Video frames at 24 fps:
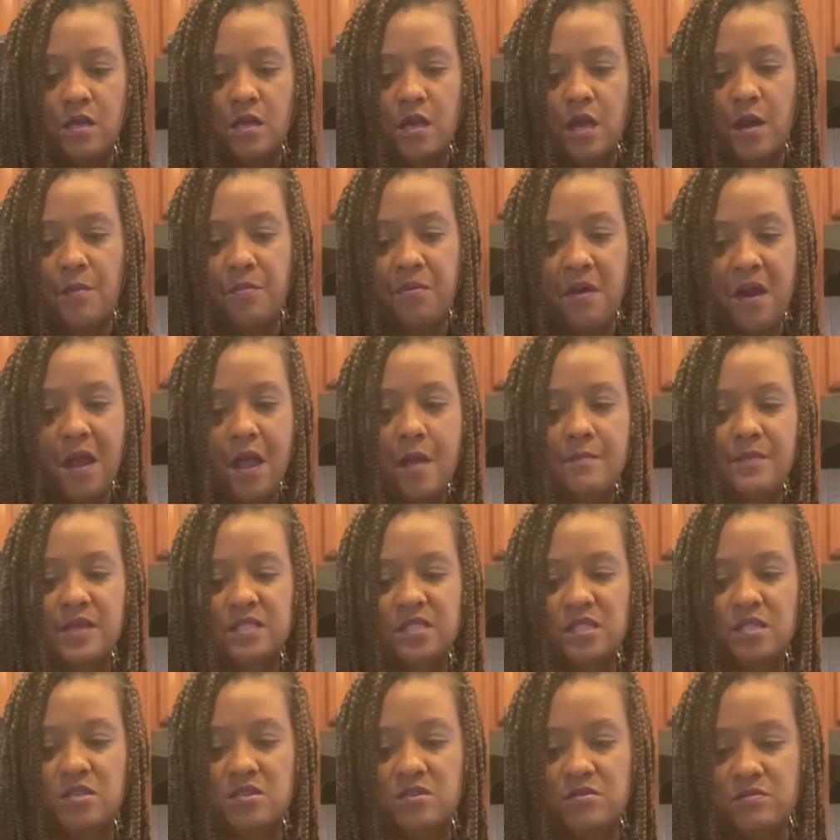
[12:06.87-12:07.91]
I
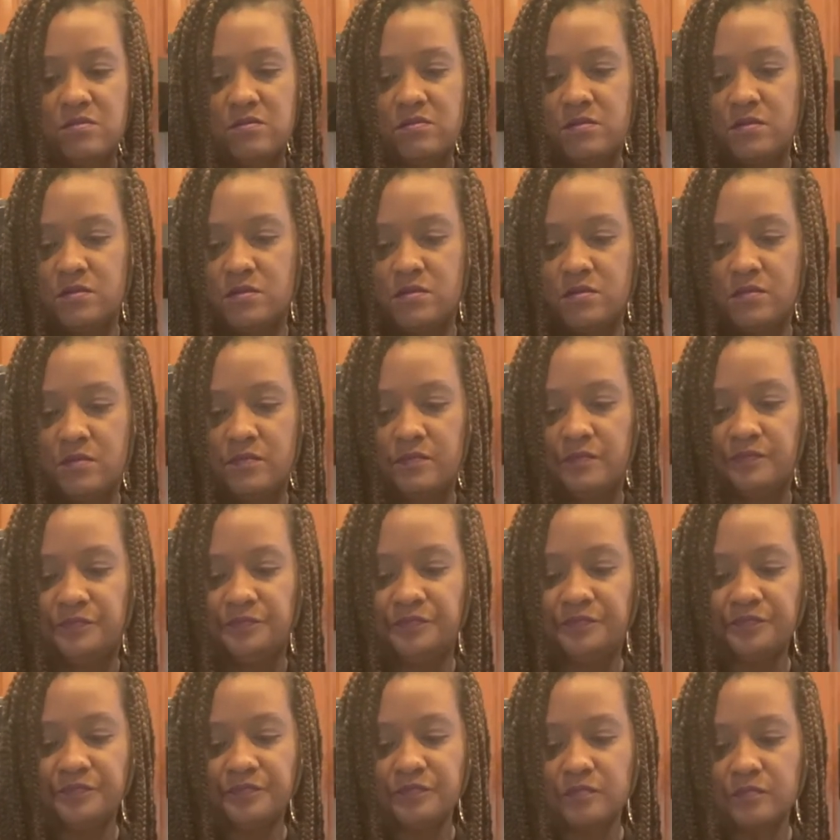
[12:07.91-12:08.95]
promise you.
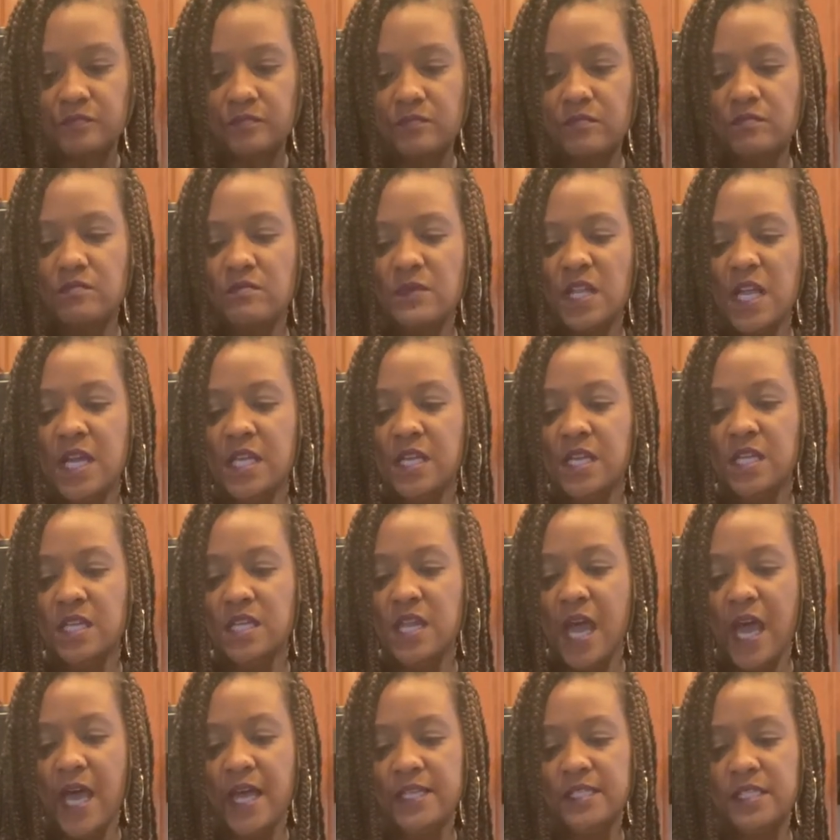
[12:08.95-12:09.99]
And then
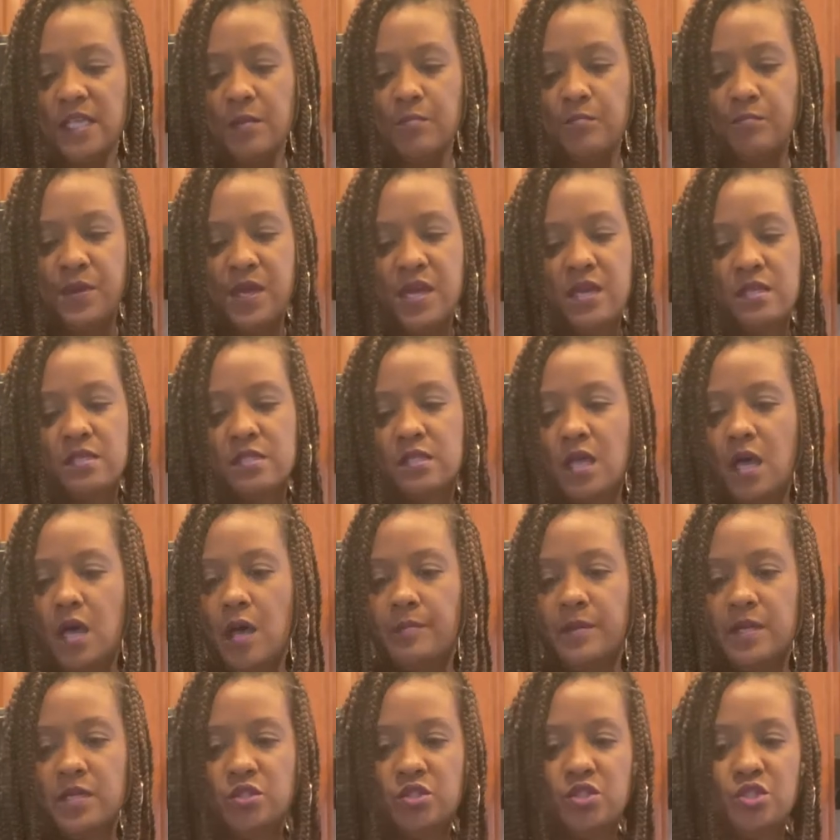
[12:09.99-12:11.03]
as it bakes
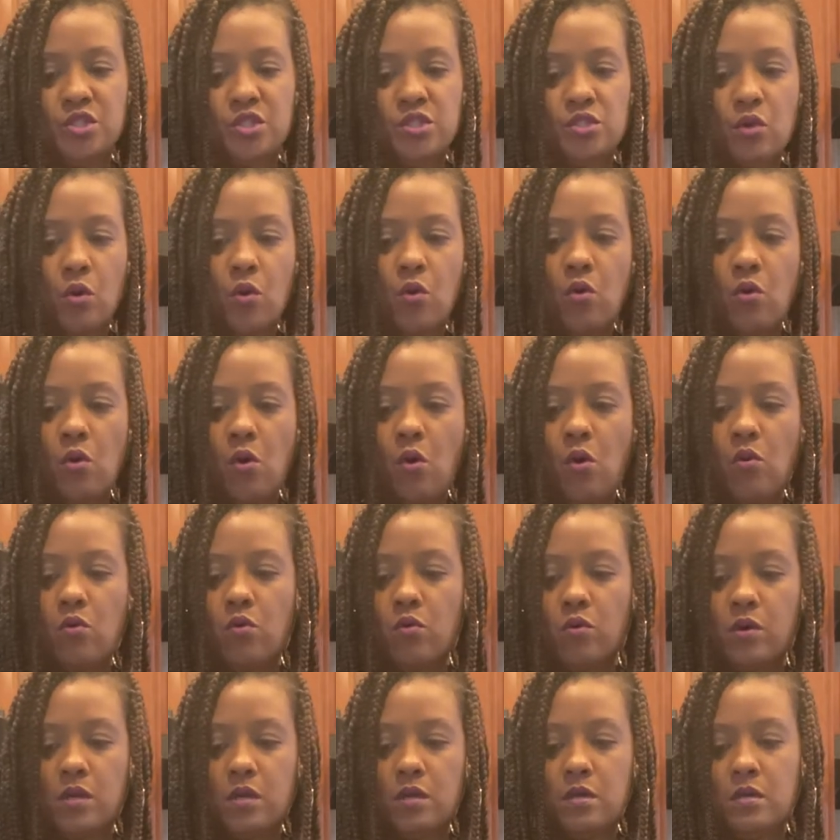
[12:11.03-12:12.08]
up, it's just all
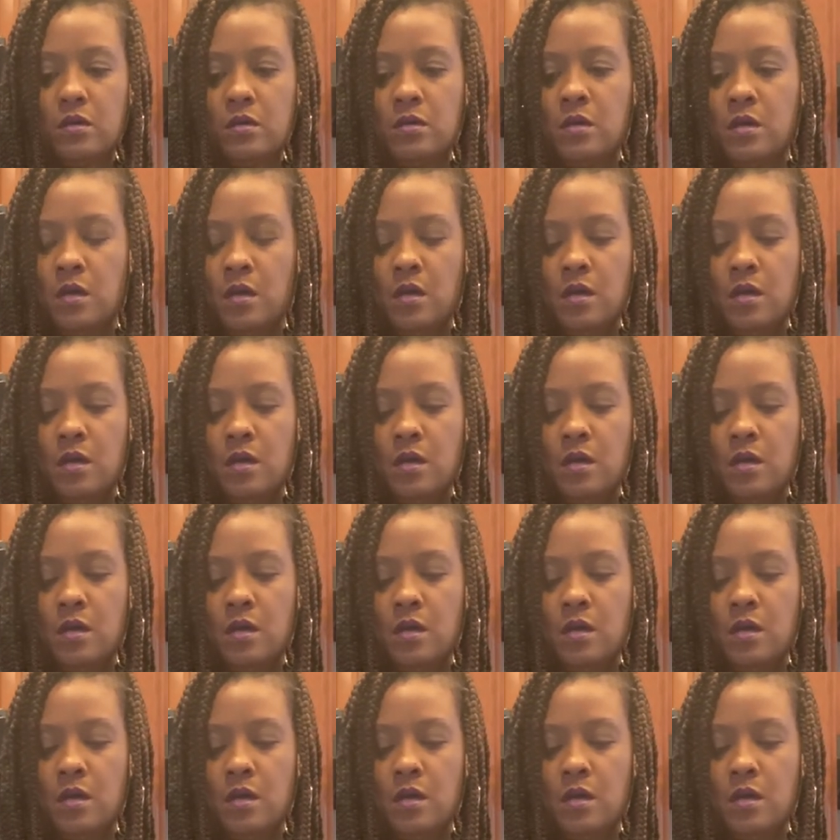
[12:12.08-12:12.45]
gonna